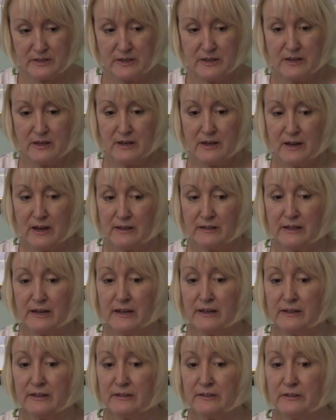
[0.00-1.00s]
Mm-hmm. I
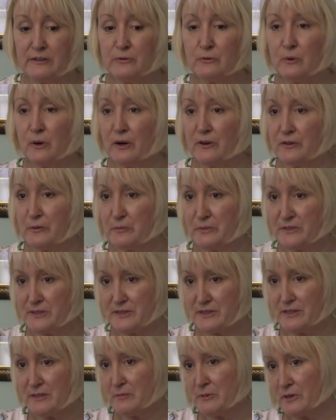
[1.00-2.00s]
like You Are the
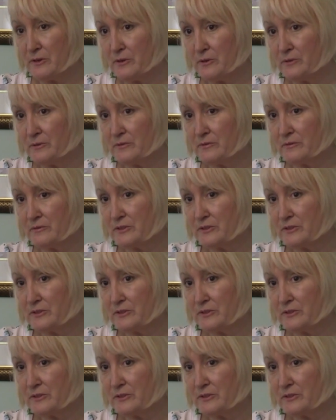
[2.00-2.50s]
Placebo,